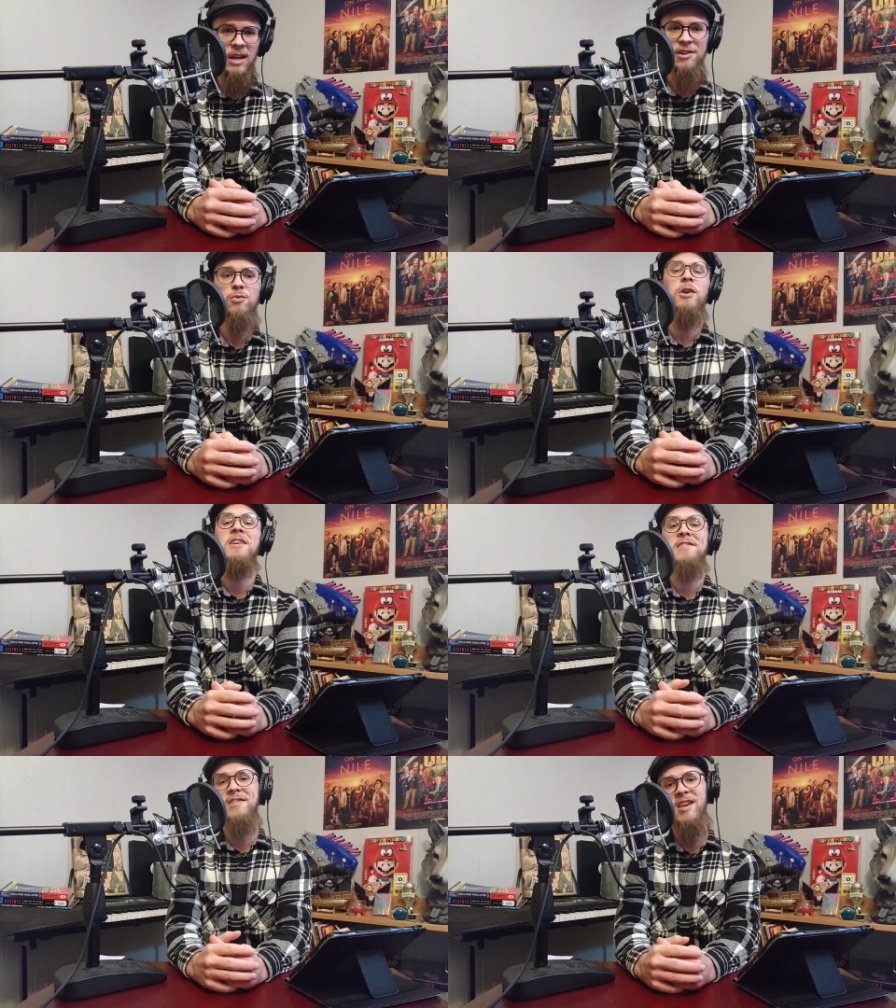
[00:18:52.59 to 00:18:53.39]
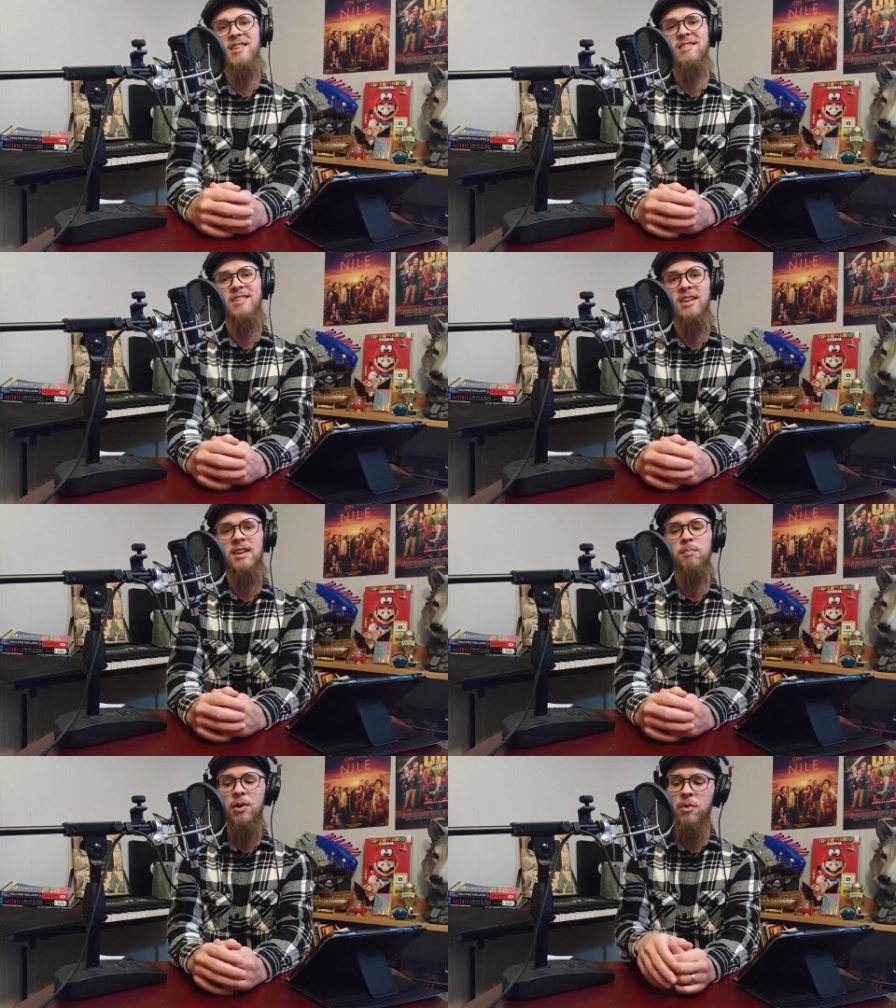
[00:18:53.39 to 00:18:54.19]
At 26,
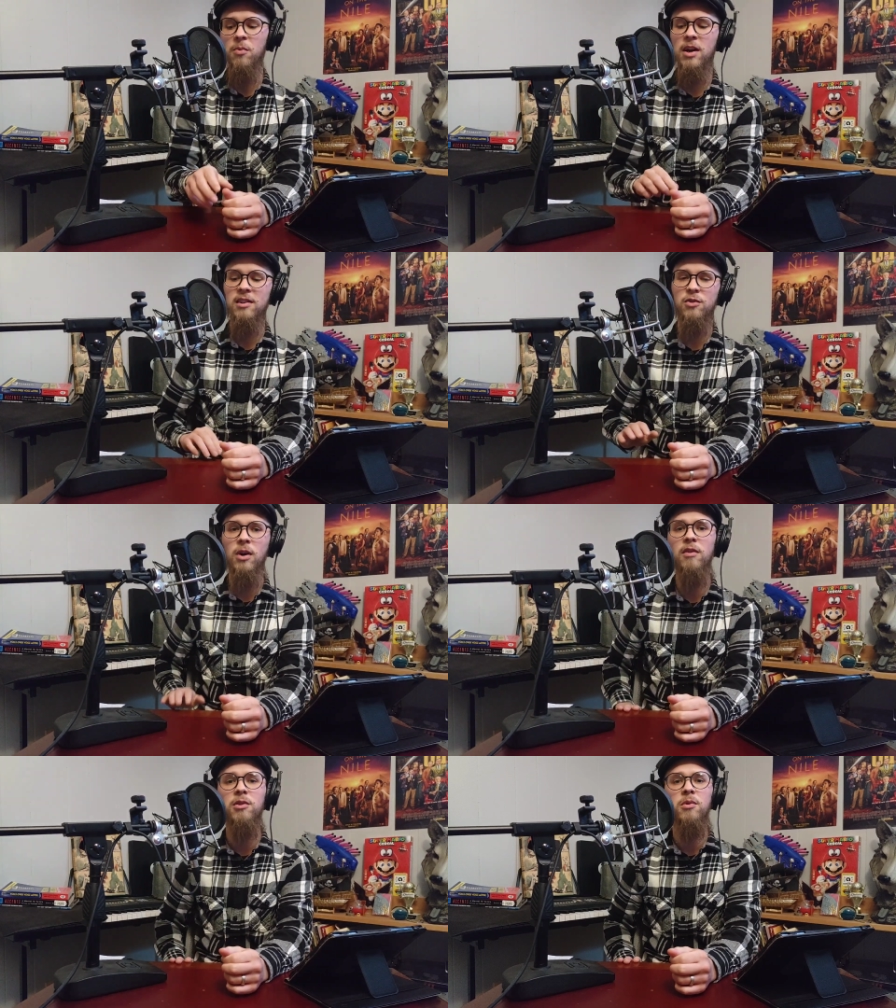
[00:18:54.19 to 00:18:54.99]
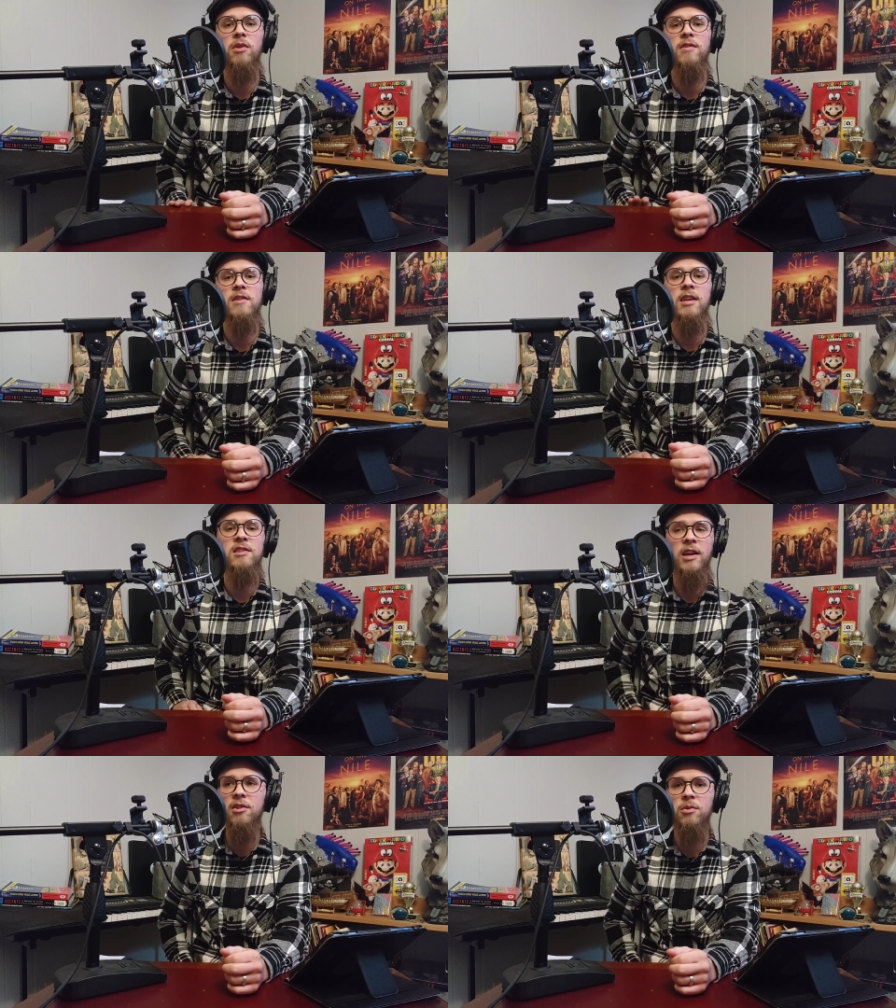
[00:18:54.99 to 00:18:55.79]
but we want 12 year olds
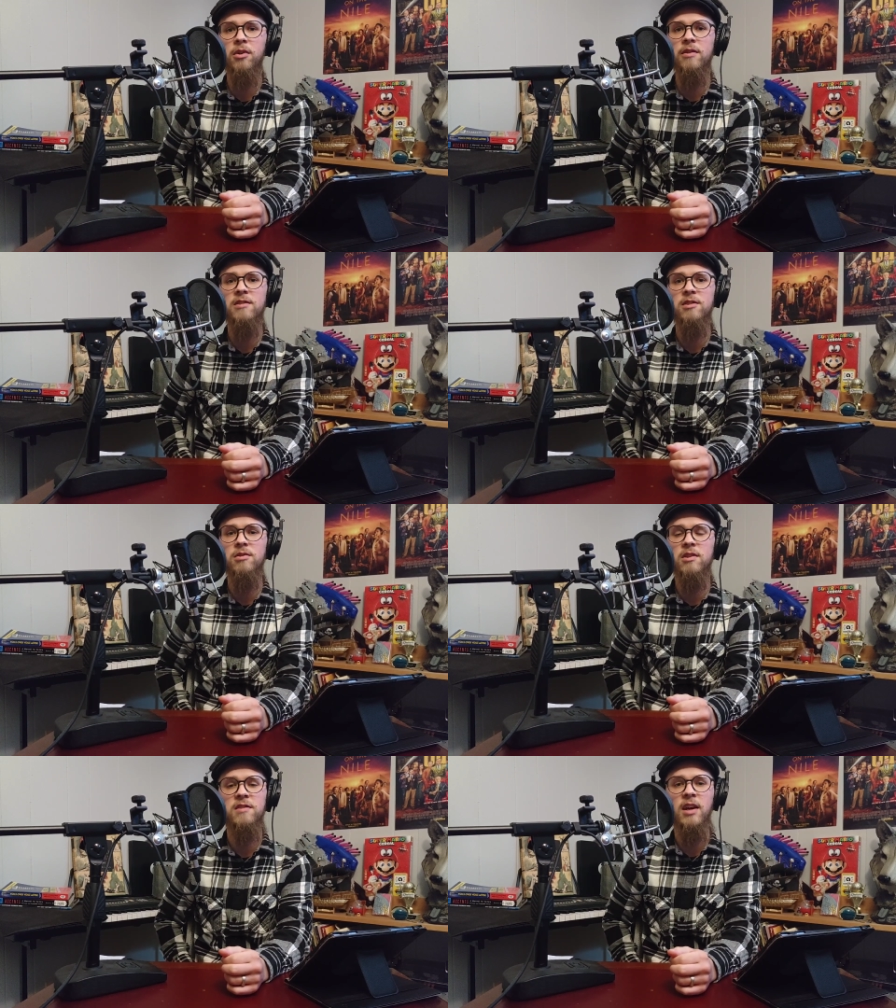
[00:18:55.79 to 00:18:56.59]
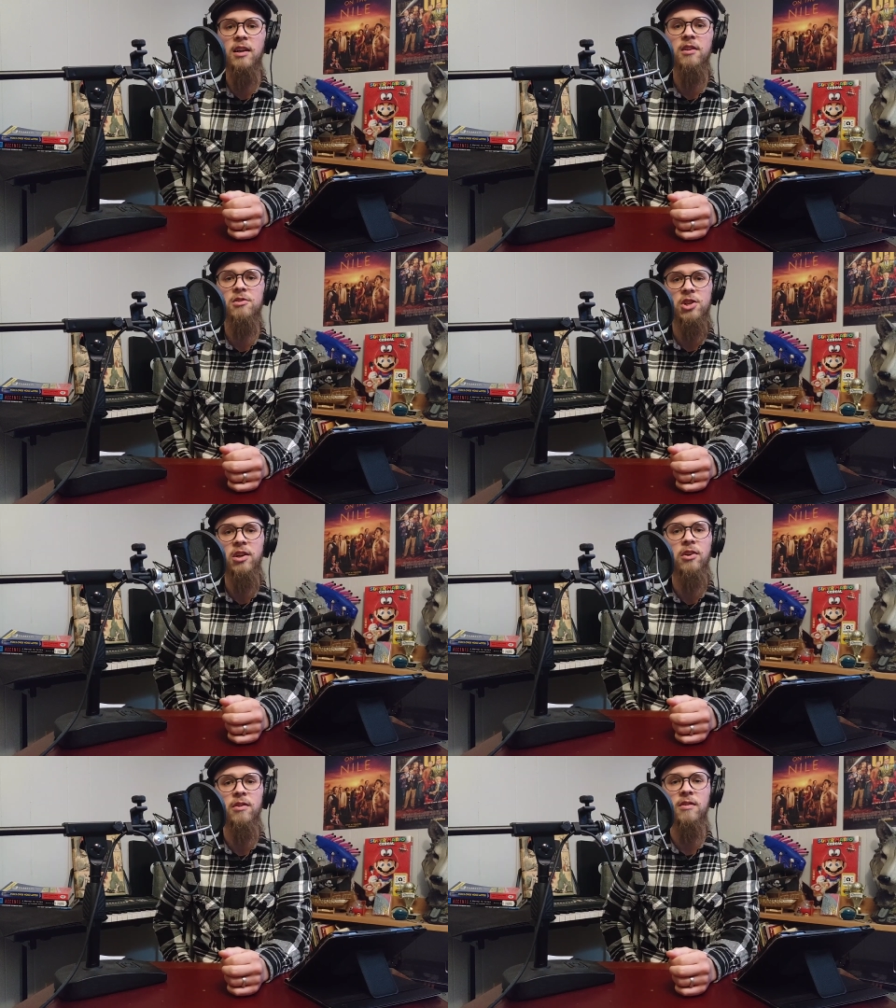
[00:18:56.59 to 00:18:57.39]
and 10 year olds to decide their
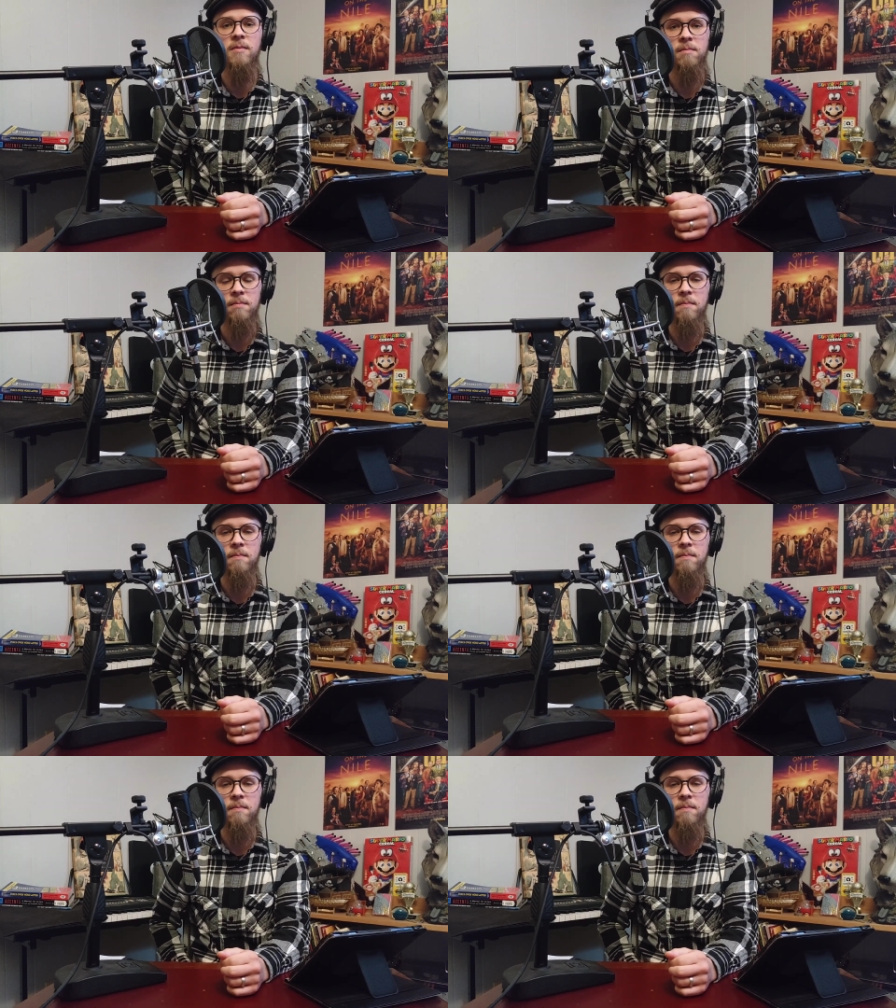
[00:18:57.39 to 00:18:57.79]
genders.